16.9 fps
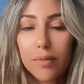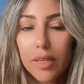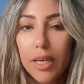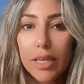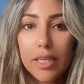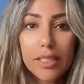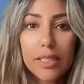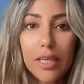
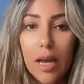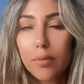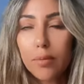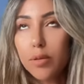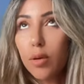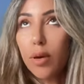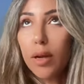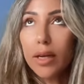any
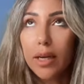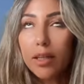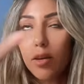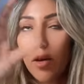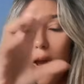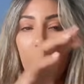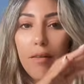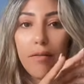tab. So like I
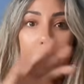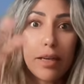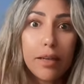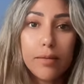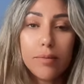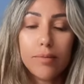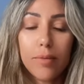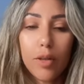don't have like
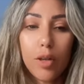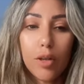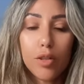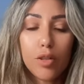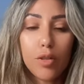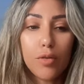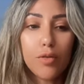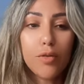
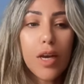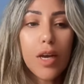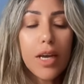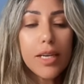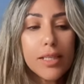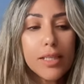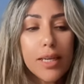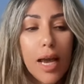lots of
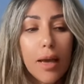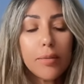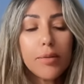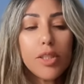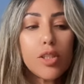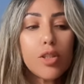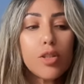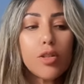
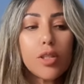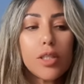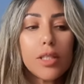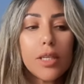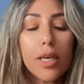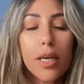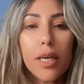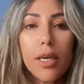tabs just to
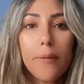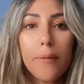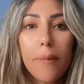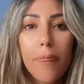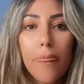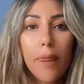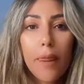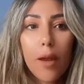see
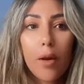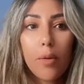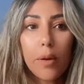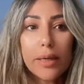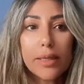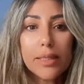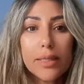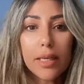
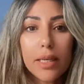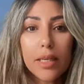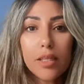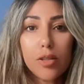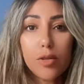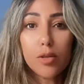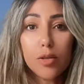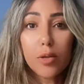what it's gonna
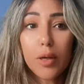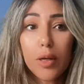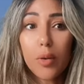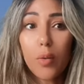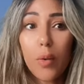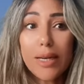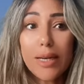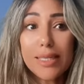do. So
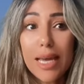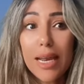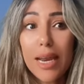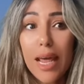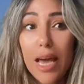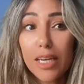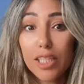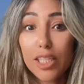it went and
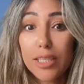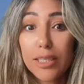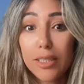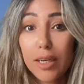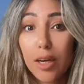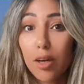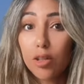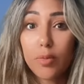actually
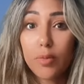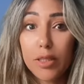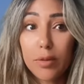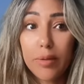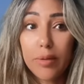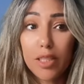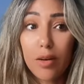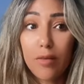closed pretty
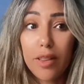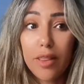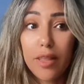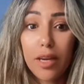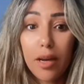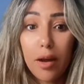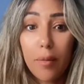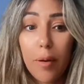much
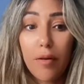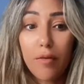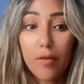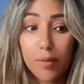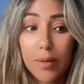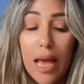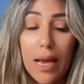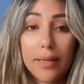everything apart
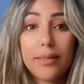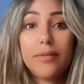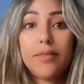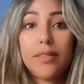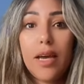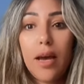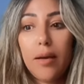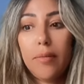from the active
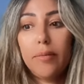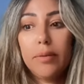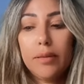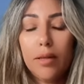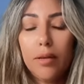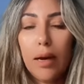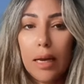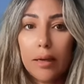tab.
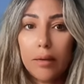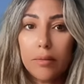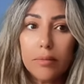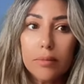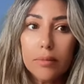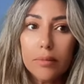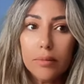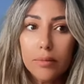So like,
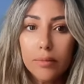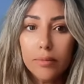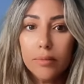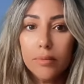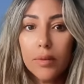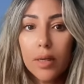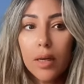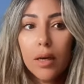
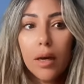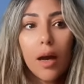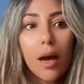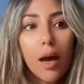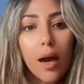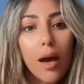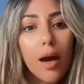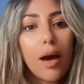
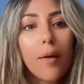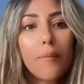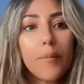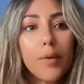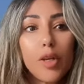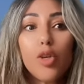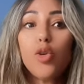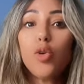
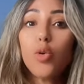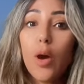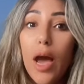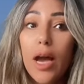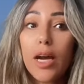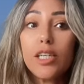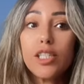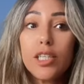you
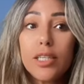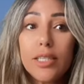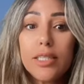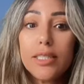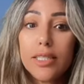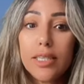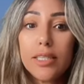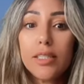actually
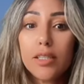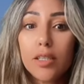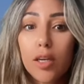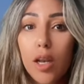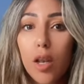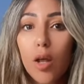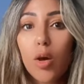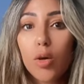did
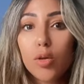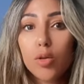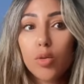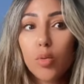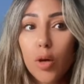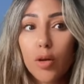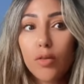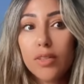close
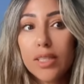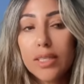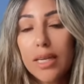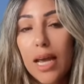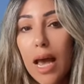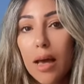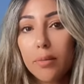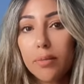one of the
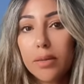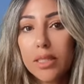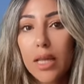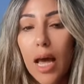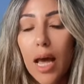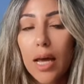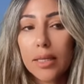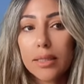tabs
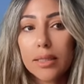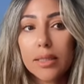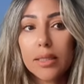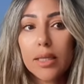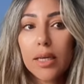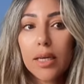that